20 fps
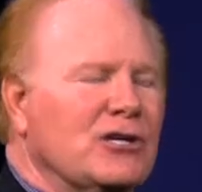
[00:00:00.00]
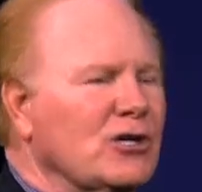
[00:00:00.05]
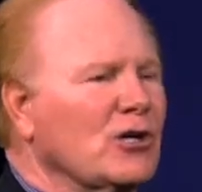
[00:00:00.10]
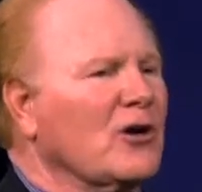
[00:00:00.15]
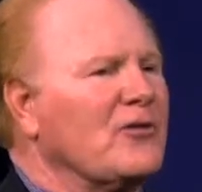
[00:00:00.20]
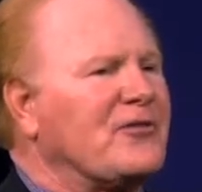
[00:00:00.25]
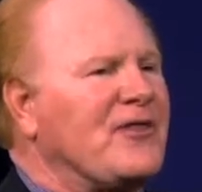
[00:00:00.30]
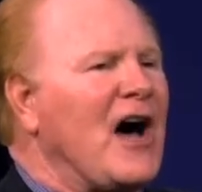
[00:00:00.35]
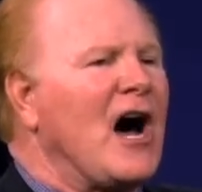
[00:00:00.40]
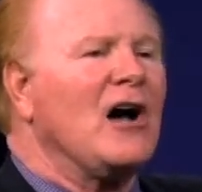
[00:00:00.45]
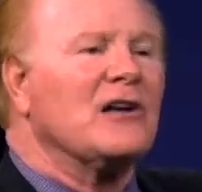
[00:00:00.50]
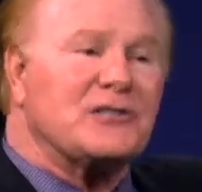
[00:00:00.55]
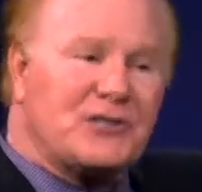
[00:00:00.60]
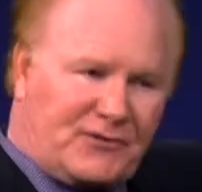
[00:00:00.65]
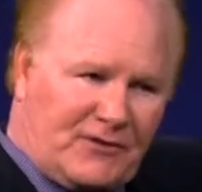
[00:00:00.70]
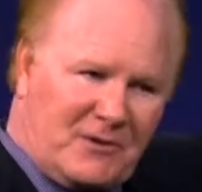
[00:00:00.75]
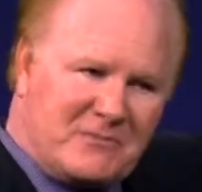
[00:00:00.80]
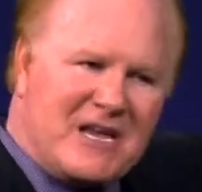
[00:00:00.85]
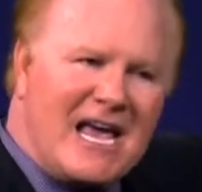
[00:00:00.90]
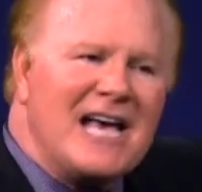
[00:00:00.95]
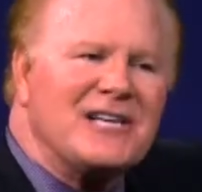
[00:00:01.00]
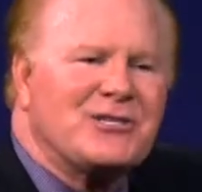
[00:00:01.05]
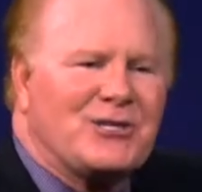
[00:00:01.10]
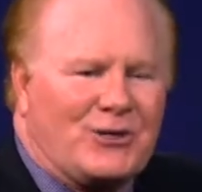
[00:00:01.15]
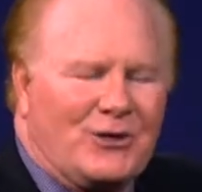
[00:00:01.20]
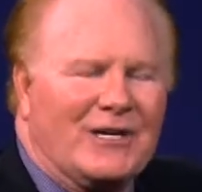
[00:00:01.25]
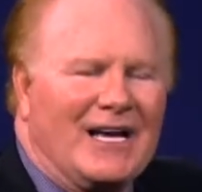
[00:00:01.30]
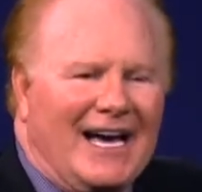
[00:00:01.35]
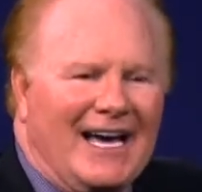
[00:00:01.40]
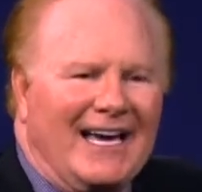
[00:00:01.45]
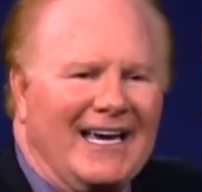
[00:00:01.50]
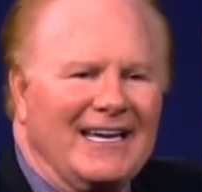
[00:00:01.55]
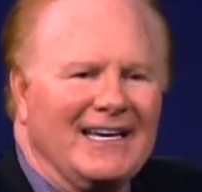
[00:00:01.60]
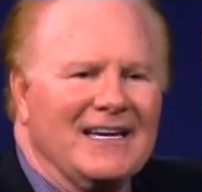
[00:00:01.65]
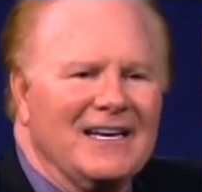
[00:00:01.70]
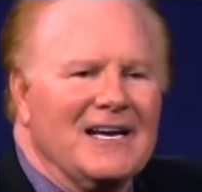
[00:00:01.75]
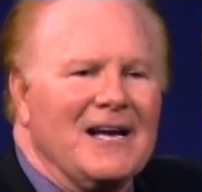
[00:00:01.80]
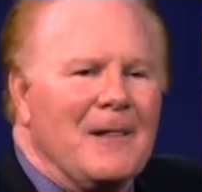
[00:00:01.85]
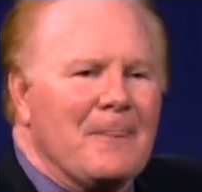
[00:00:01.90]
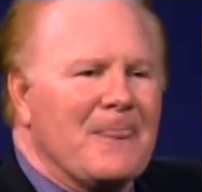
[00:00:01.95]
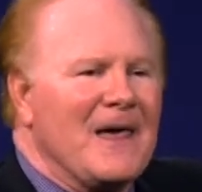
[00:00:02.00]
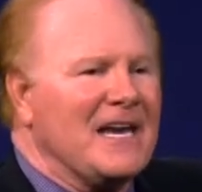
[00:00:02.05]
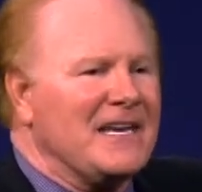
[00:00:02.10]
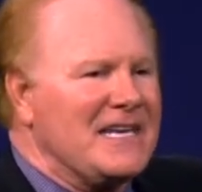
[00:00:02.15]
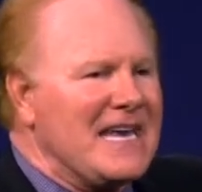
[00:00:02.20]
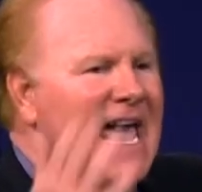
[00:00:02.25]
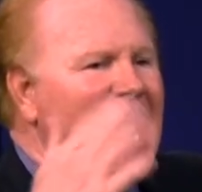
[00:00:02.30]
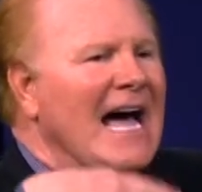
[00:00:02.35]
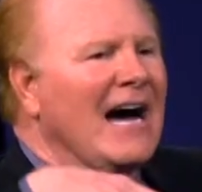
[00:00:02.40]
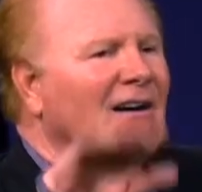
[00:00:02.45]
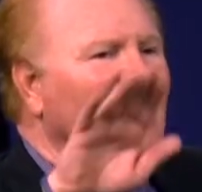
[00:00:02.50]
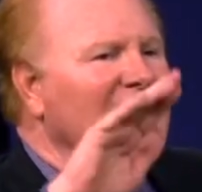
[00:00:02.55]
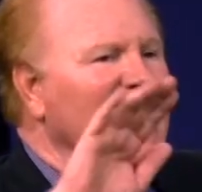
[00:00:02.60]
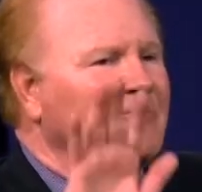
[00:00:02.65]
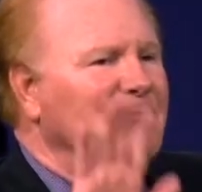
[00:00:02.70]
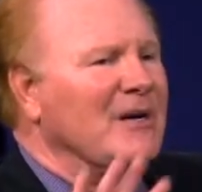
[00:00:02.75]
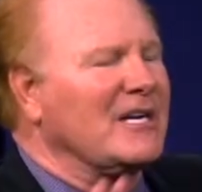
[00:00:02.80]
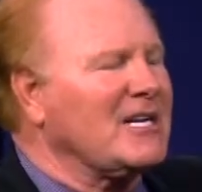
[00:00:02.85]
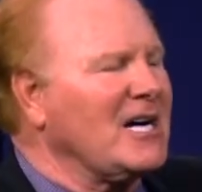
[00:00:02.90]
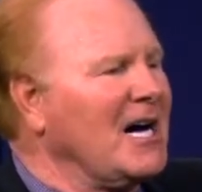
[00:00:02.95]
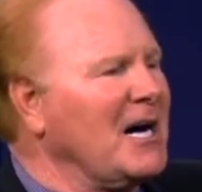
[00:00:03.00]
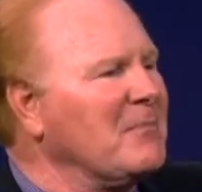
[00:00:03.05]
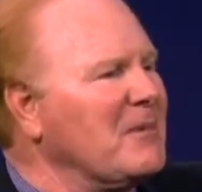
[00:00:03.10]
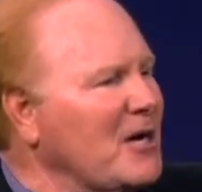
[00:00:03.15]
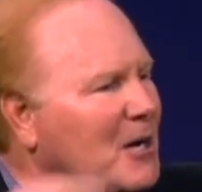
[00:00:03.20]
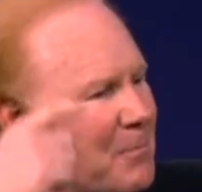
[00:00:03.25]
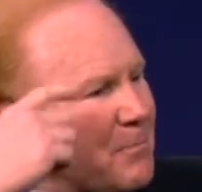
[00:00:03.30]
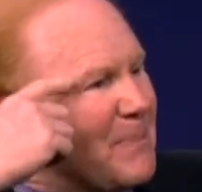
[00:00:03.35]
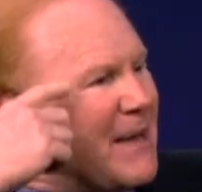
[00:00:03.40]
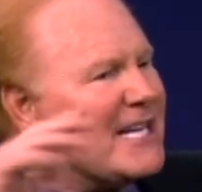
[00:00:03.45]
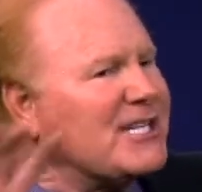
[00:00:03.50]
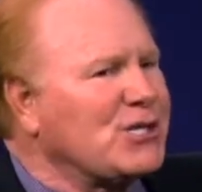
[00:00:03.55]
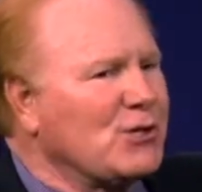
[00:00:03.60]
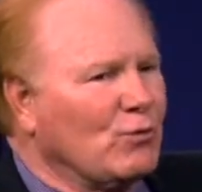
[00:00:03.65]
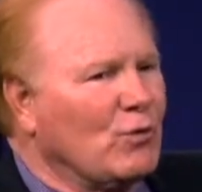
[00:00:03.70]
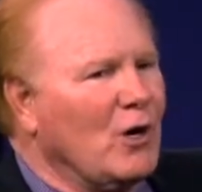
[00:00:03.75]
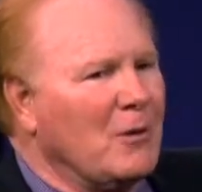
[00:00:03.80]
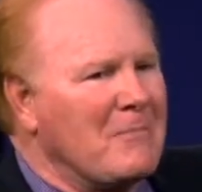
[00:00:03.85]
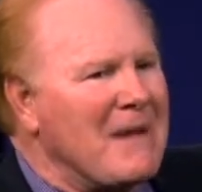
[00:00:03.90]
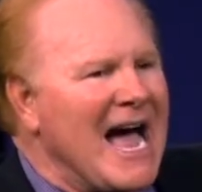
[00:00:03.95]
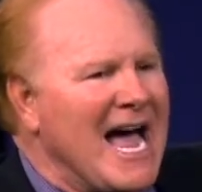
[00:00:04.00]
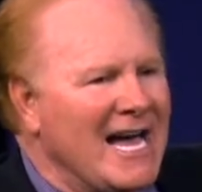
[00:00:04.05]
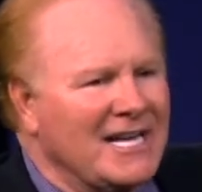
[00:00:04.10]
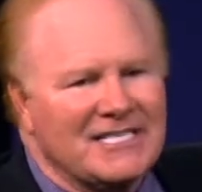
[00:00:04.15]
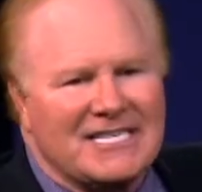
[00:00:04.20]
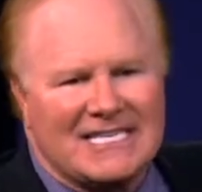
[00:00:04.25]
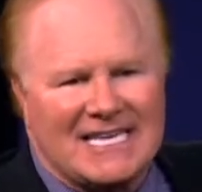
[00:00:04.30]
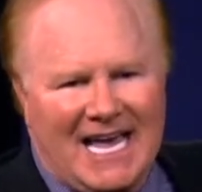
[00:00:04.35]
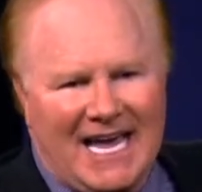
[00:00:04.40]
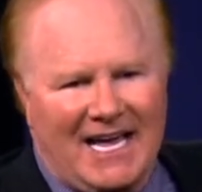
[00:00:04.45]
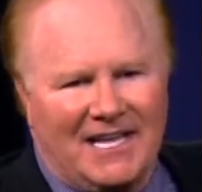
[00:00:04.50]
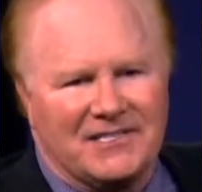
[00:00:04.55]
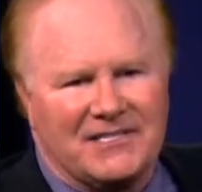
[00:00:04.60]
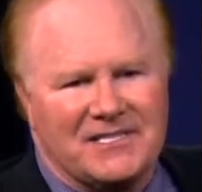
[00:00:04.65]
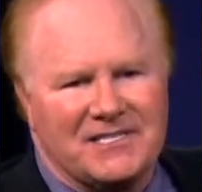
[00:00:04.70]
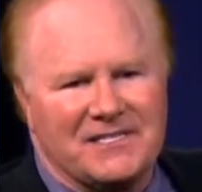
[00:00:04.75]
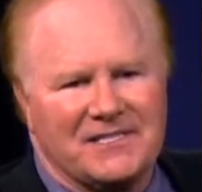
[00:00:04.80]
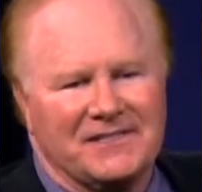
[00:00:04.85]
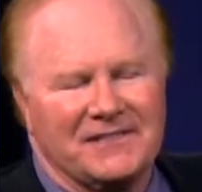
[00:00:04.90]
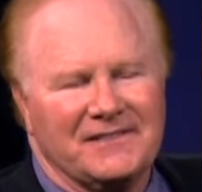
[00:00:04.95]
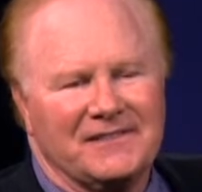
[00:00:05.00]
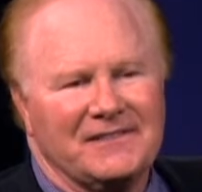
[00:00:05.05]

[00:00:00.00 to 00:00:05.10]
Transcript: your thoughts from yesterday that now have become habitual mindsets.